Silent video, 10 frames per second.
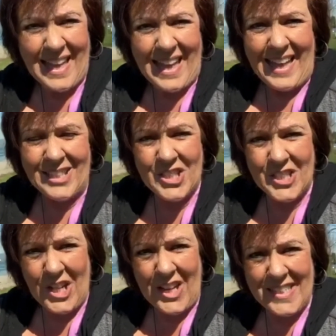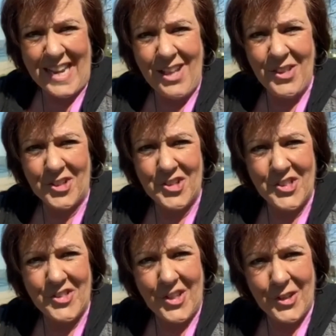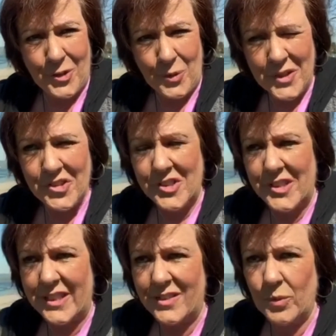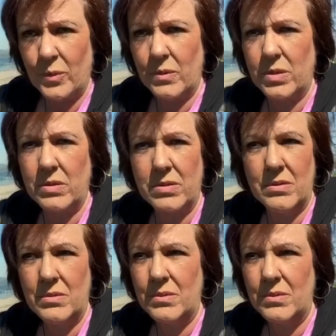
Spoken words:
and she got down there and she started questioning,